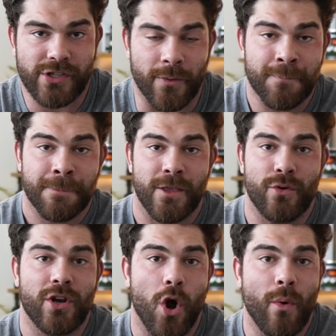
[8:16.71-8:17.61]
So
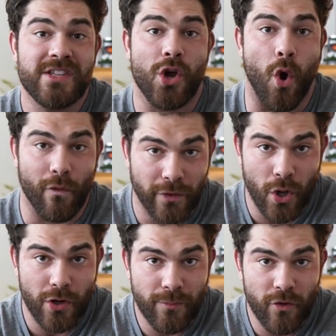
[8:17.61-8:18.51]
you can always
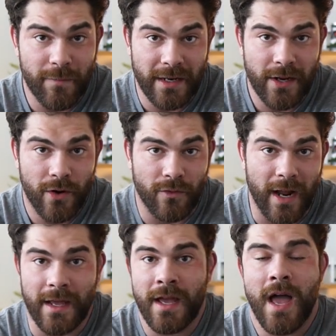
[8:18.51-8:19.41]
overload a movement,
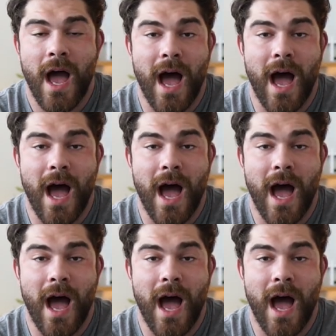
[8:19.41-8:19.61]
right?